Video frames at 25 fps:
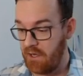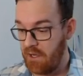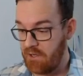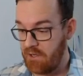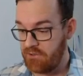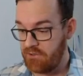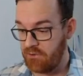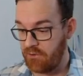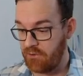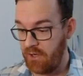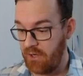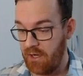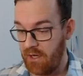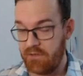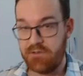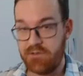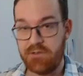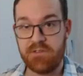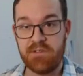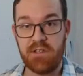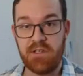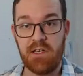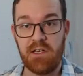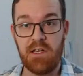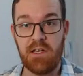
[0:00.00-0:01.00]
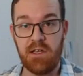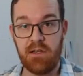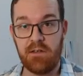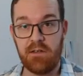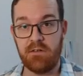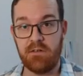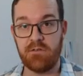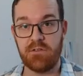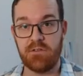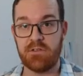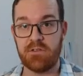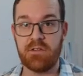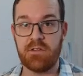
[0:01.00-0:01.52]
So now, as you see,
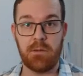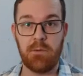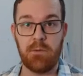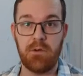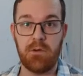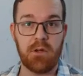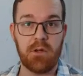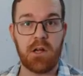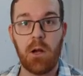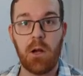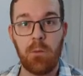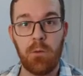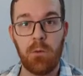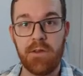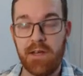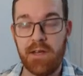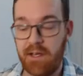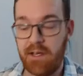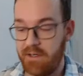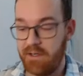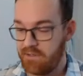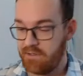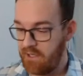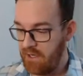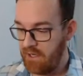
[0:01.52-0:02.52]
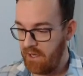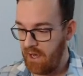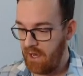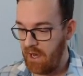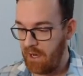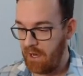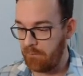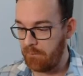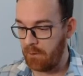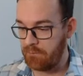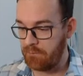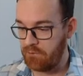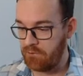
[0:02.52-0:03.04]
in just about a couple days,
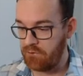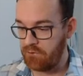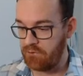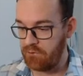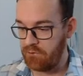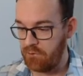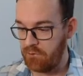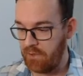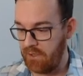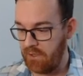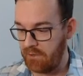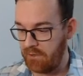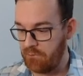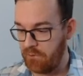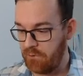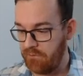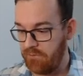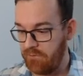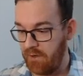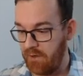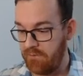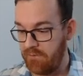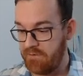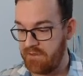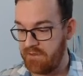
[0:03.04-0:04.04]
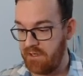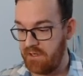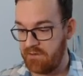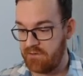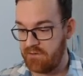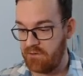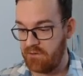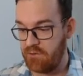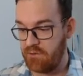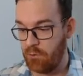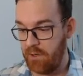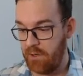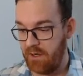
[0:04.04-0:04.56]
I'm up to uh, 25 cents
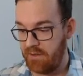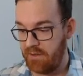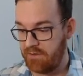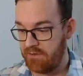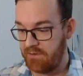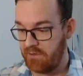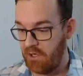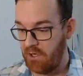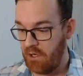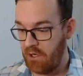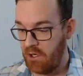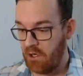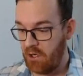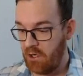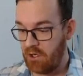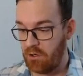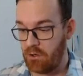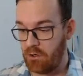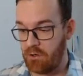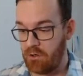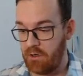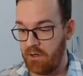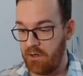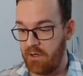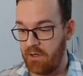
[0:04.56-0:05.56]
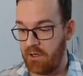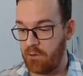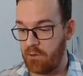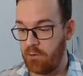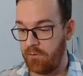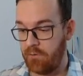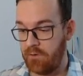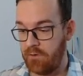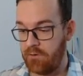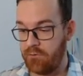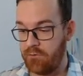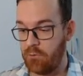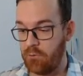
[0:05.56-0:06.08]
US or
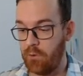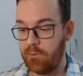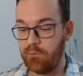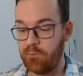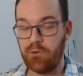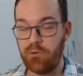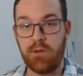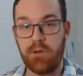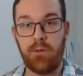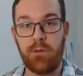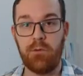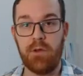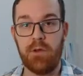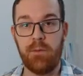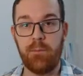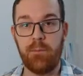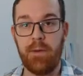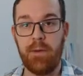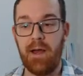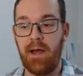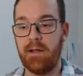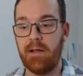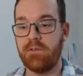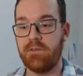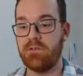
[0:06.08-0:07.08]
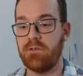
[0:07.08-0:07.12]
equivalent to 1.3 bat.